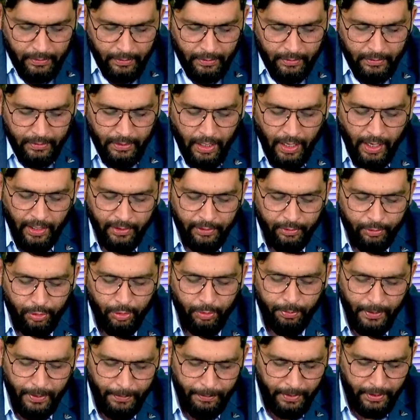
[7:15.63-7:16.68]
the hardcore
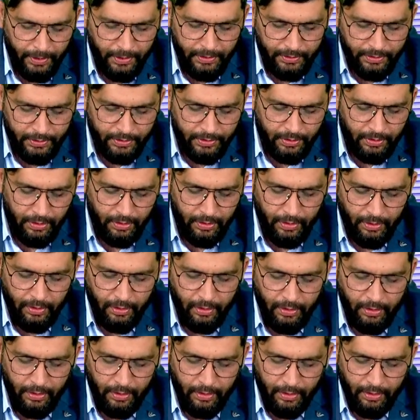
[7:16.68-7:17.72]
paper is
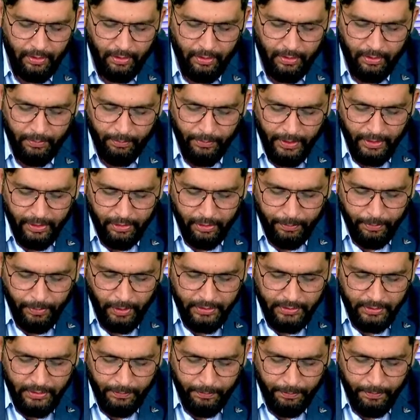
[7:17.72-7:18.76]

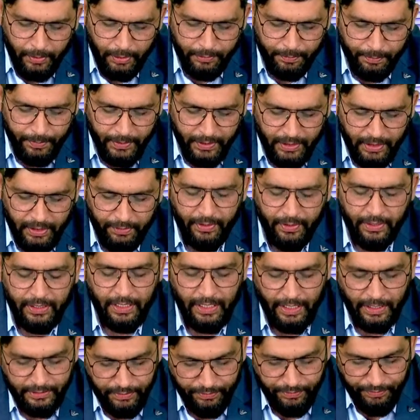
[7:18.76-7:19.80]
microbiology prospective and
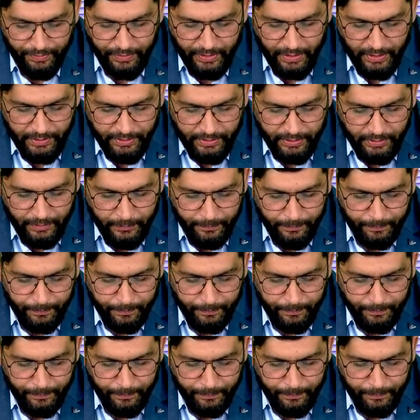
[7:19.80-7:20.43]
classification.